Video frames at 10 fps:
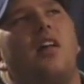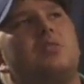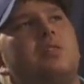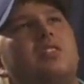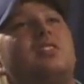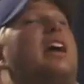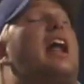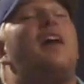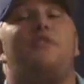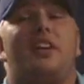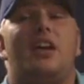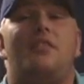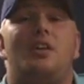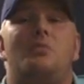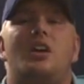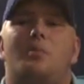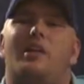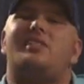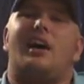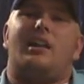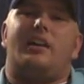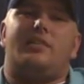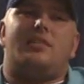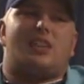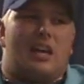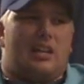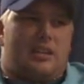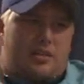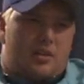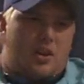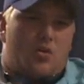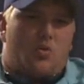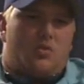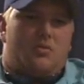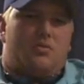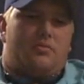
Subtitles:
bothers me to say. And I've forgiven him, but it's kind of like you know when.